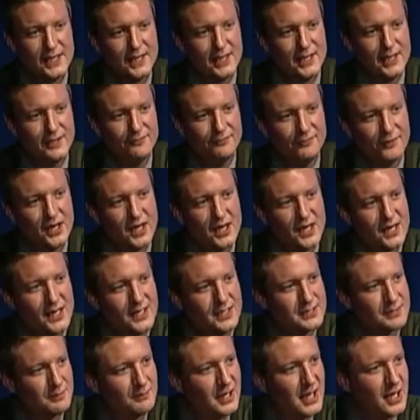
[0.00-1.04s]
he
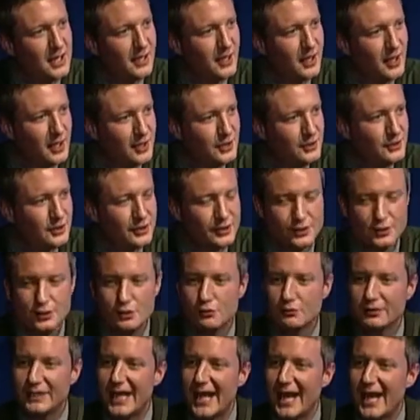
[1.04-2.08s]
finds about 100
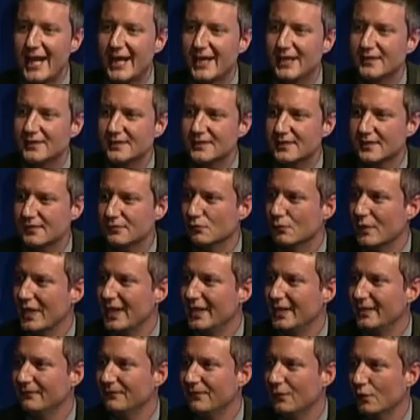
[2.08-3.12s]
new canes
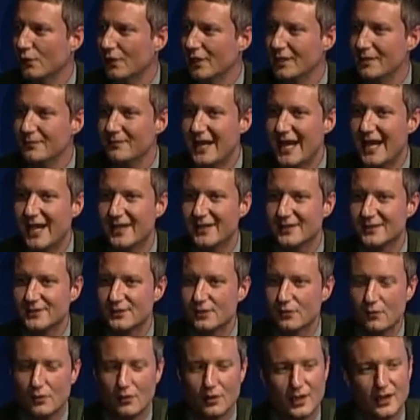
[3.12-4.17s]
waiting for him at his
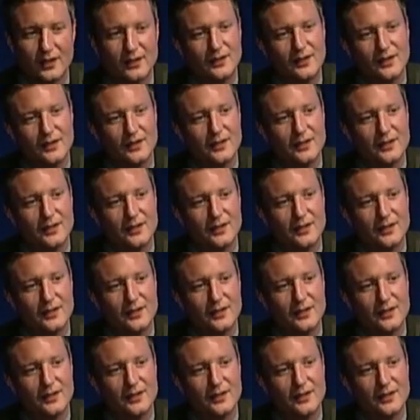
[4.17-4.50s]
door.